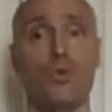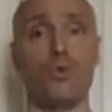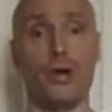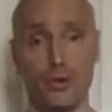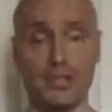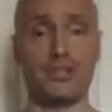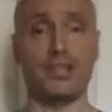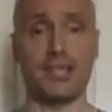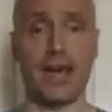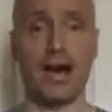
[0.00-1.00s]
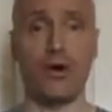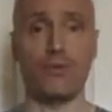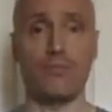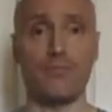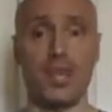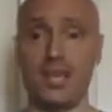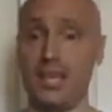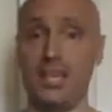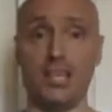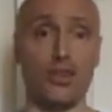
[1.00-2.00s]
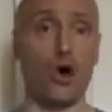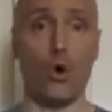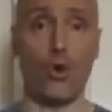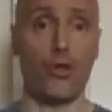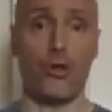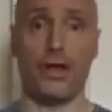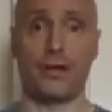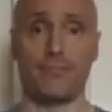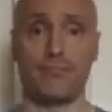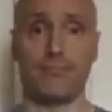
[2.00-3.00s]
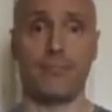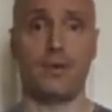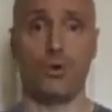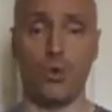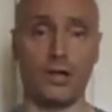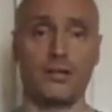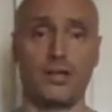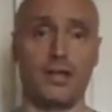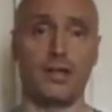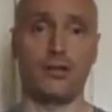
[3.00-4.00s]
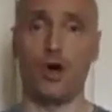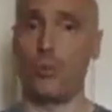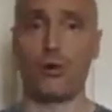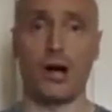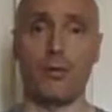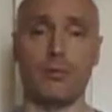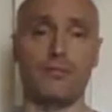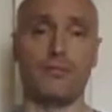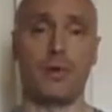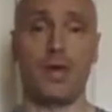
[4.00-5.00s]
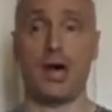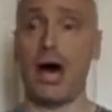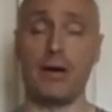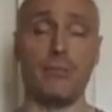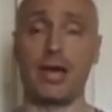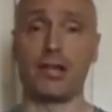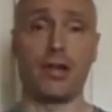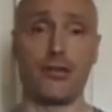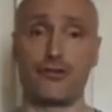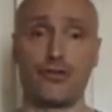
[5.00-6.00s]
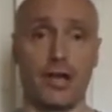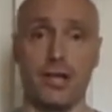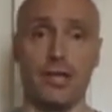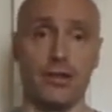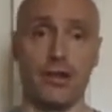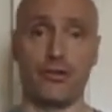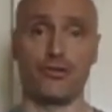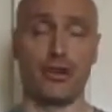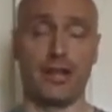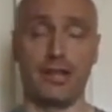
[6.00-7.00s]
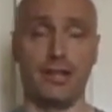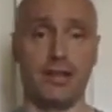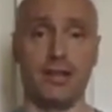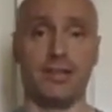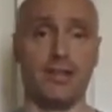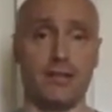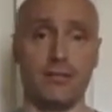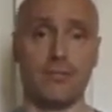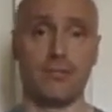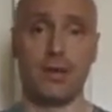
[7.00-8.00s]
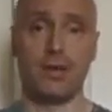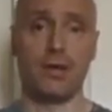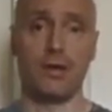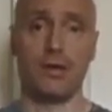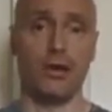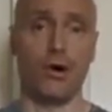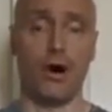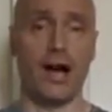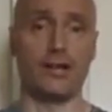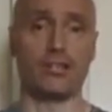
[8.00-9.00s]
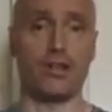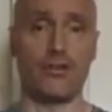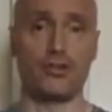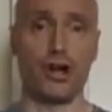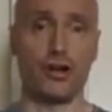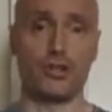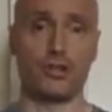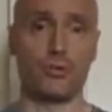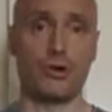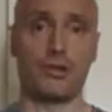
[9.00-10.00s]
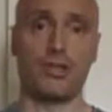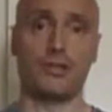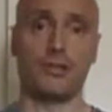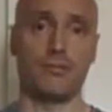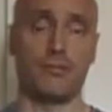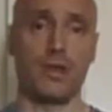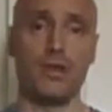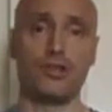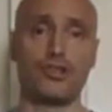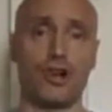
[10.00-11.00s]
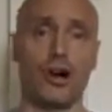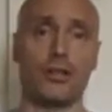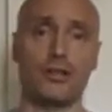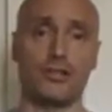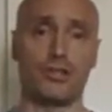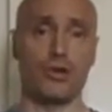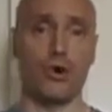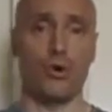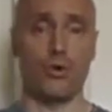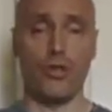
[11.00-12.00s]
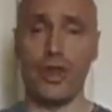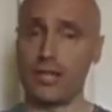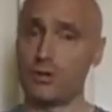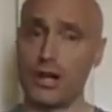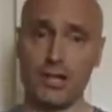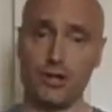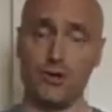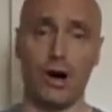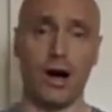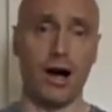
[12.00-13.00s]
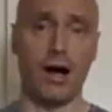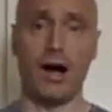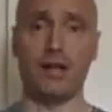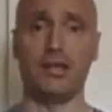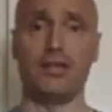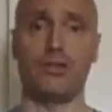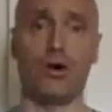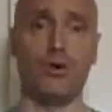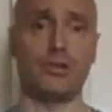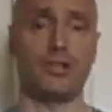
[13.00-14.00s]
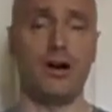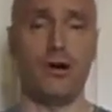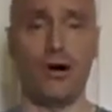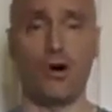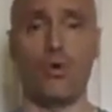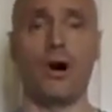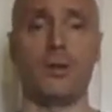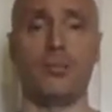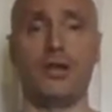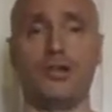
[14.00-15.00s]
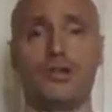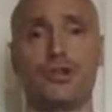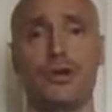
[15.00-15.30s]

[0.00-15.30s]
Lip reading: we would sit down and eat the whole thing in one sitting, no problem. I'd make another tray and eat another tray. It didn't, I just love chocolate chip cookies and chocolate, so that's what I do. I'll eat those and I'll go on a binge.